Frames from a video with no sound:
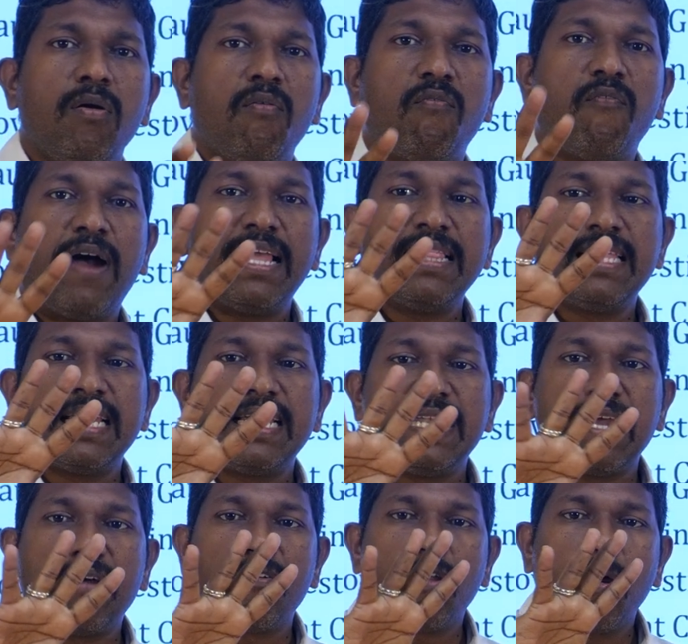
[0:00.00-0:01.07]
While they are
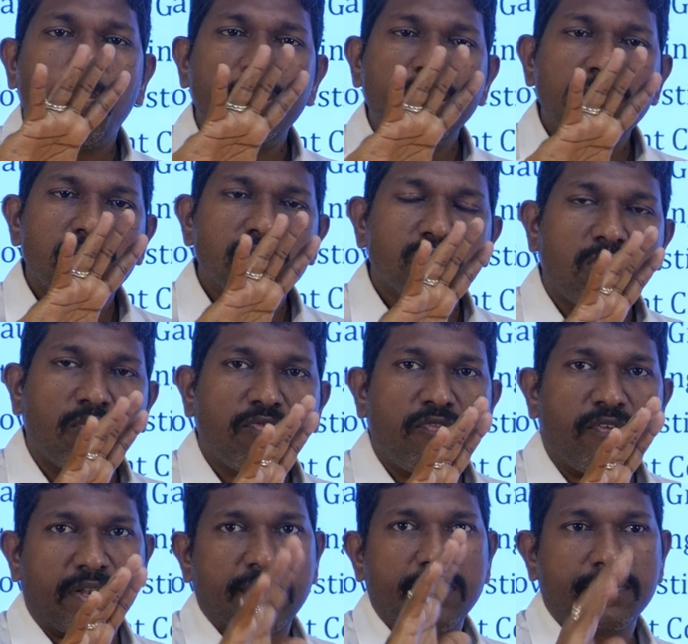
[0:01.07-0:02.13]
developing the
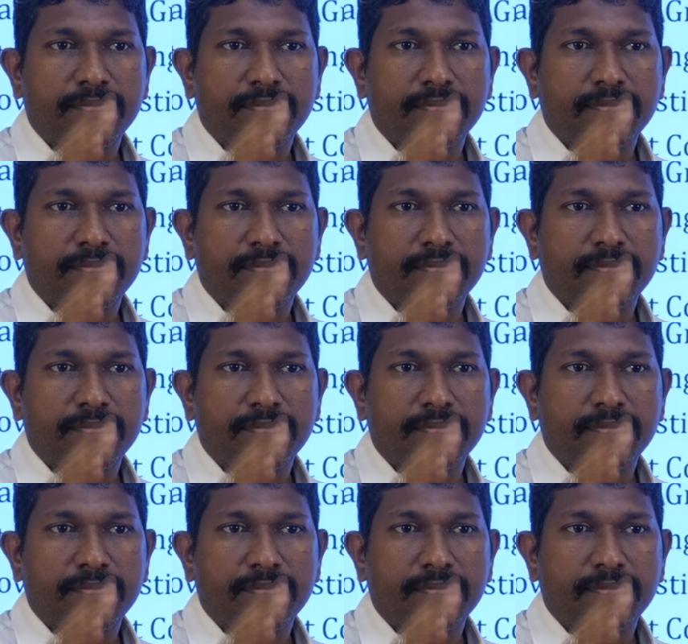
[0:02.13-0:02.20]
software,